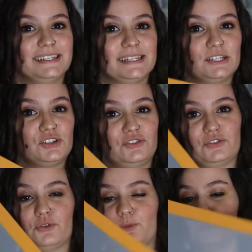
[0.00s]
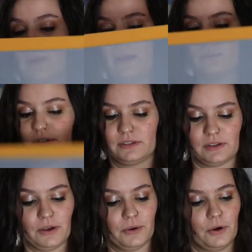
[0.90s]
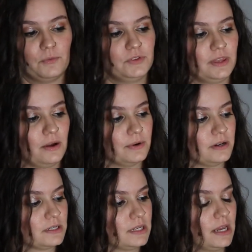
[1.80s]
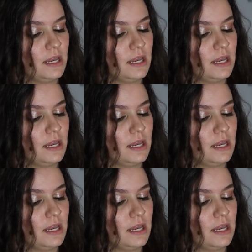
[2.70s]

dish soap route, so hopefully that works.